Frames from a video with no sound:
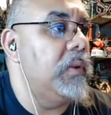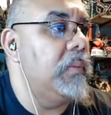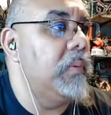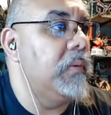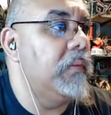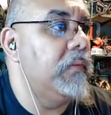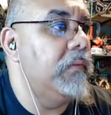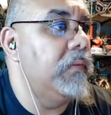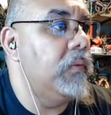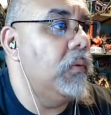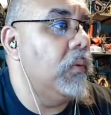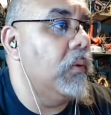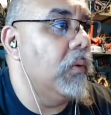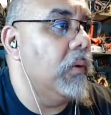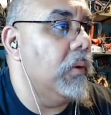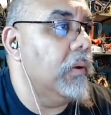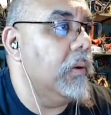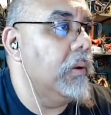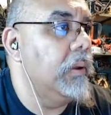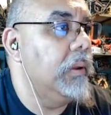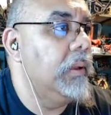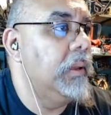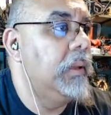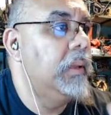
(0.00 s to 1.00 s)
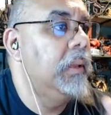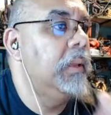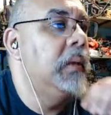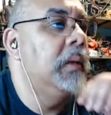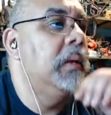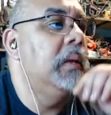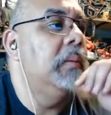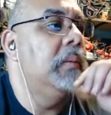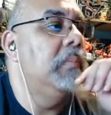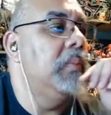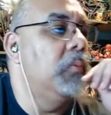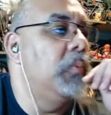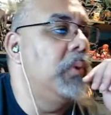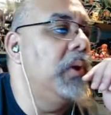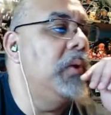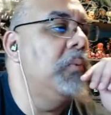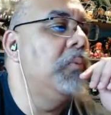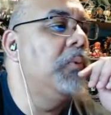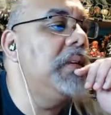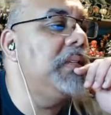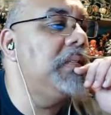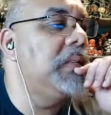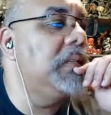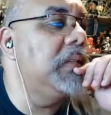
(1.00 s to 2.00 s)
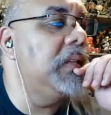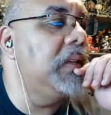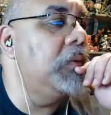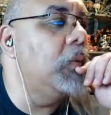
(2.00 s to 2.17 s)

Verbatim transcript: before. We recently